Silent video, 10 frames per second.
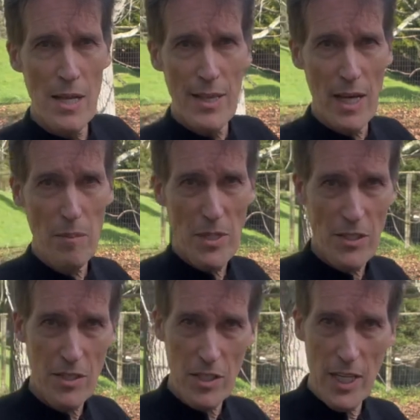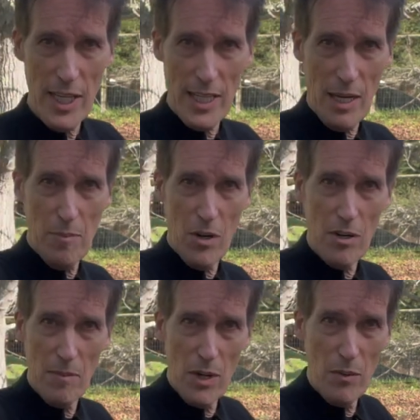That'll be sitting, that part
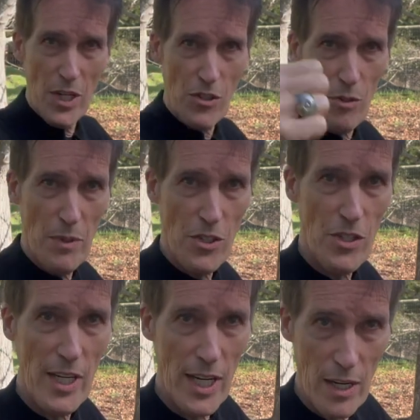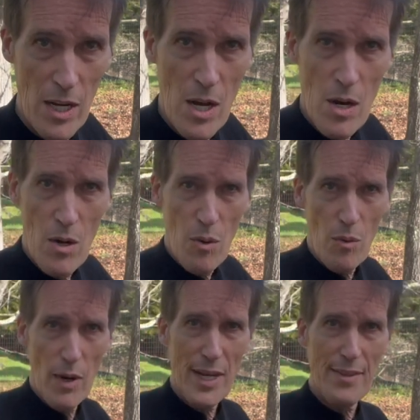of my wrist will be sitting
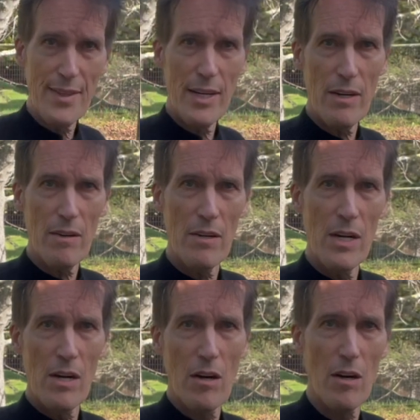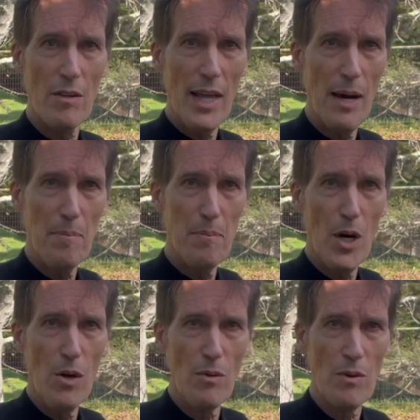right there on that
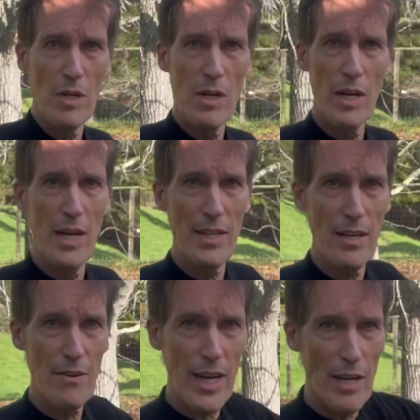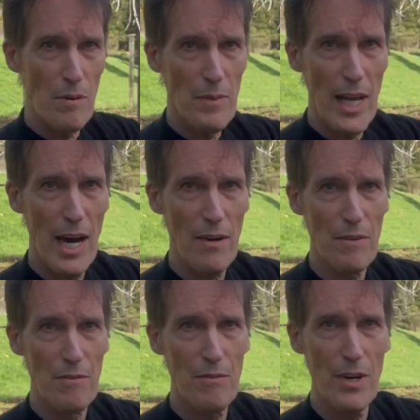bone, and the other hand will be out
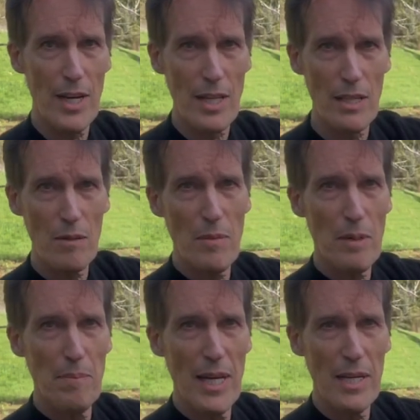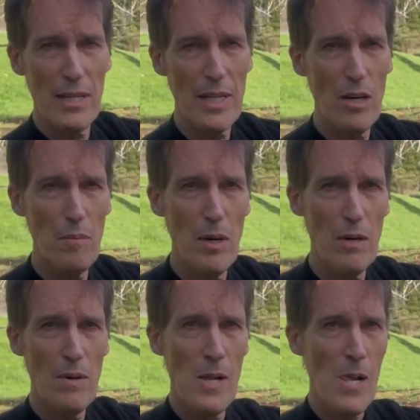in front. A little bit of bend in the
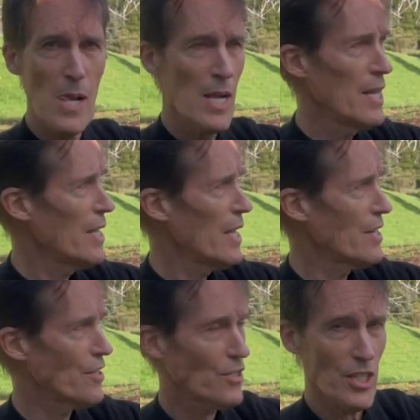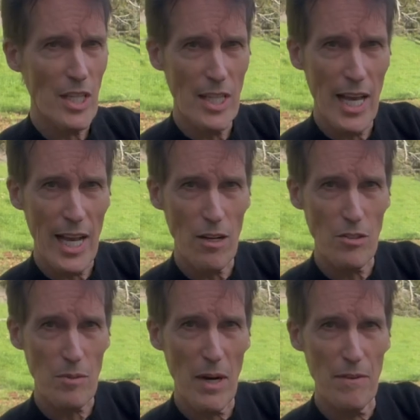elbow, and you see the angle
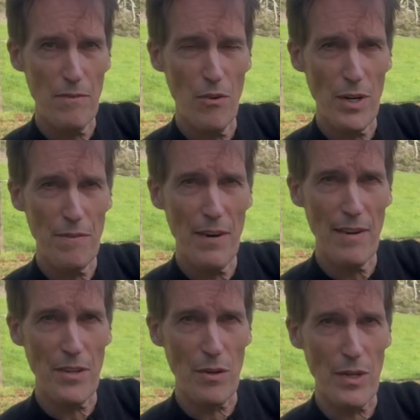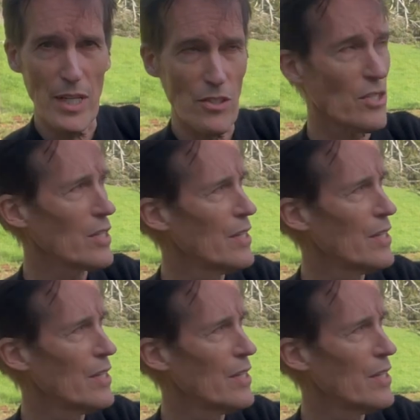is about 45 degrees.